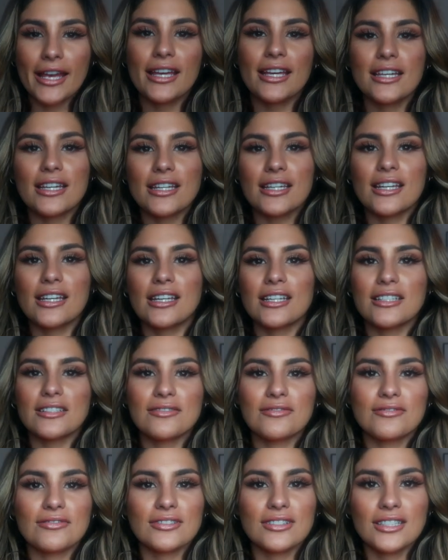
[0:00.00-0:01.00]

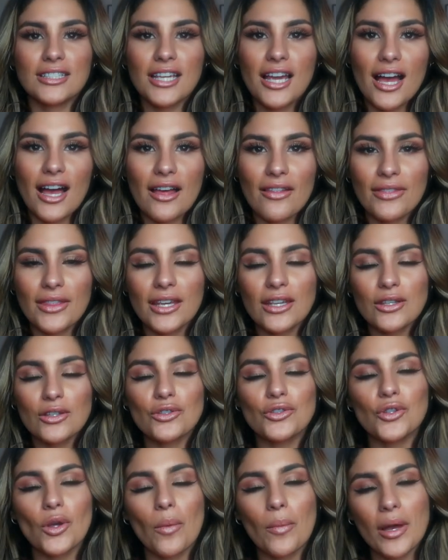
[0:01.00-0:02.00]
And yeah, thank
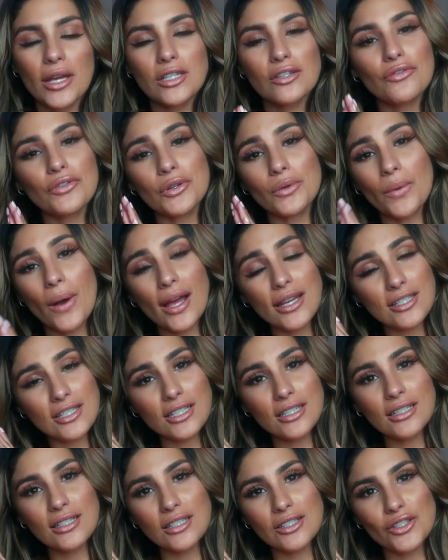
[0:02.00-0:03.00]
you so much for
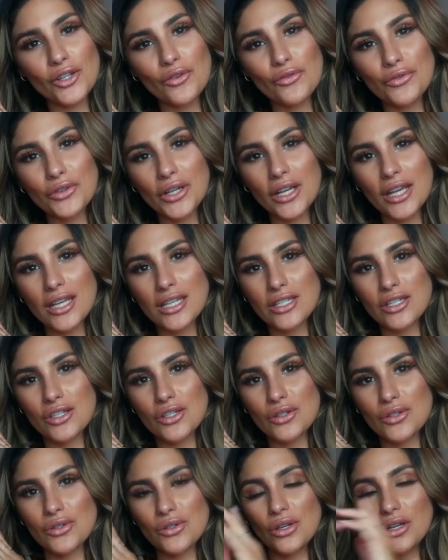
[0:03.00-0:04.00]
watching. Don't forget
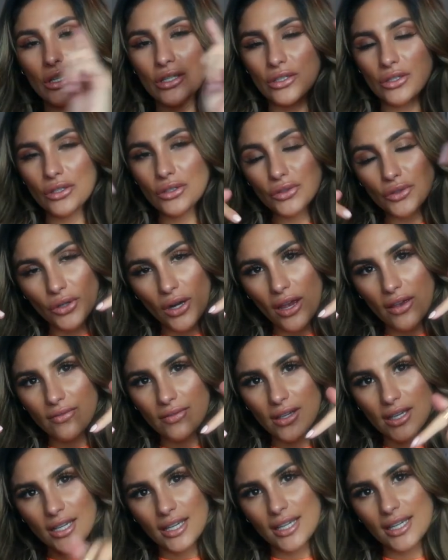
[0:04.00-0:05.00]
to
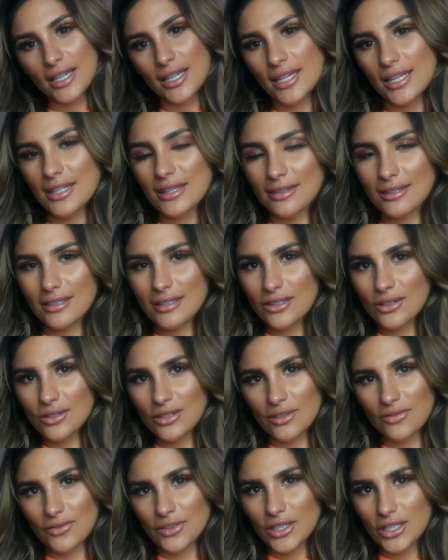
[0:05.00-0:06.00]
subscribe, hit the
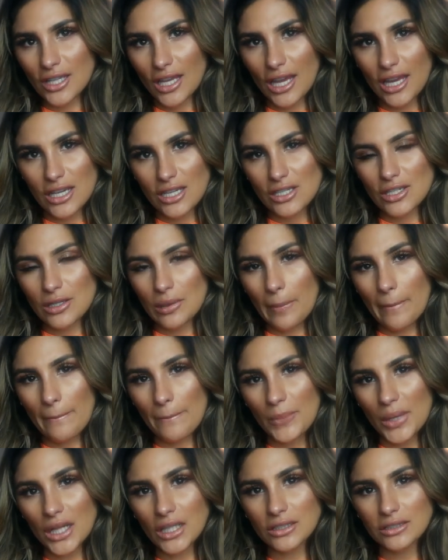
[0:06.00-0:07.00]

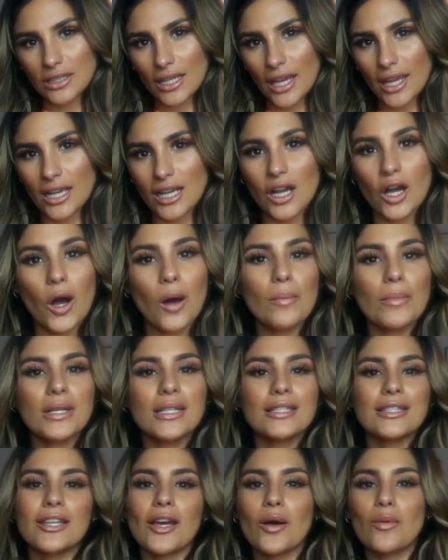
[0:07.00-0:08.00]
notification bell, and
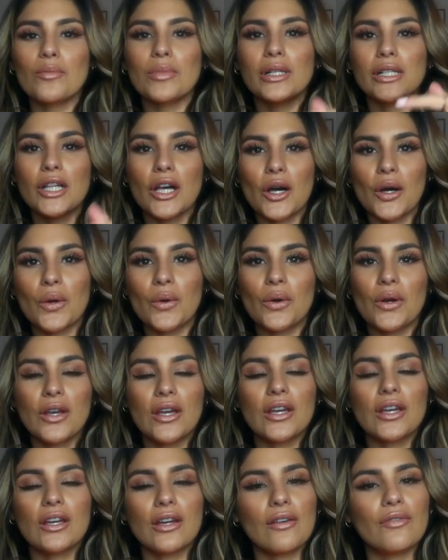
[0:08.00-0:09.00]
comment down below
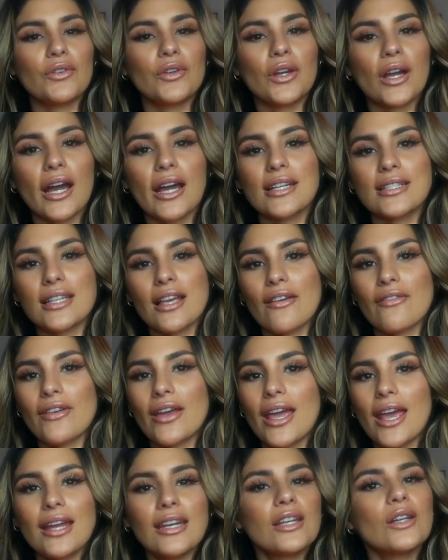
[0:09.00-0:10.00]
if you guys have
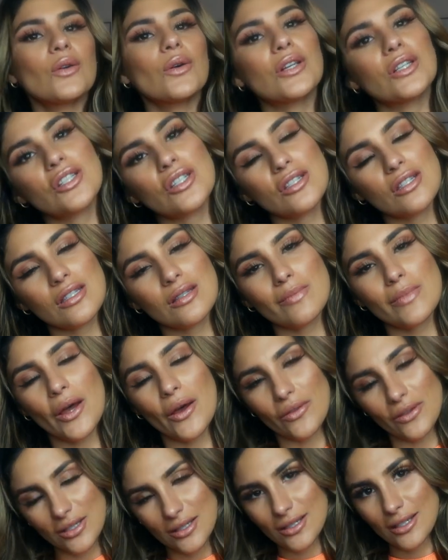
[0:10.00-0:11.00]
any questions
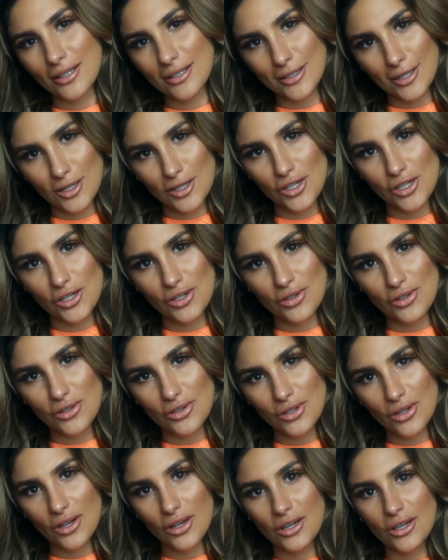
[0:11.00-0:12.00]
about these extensions.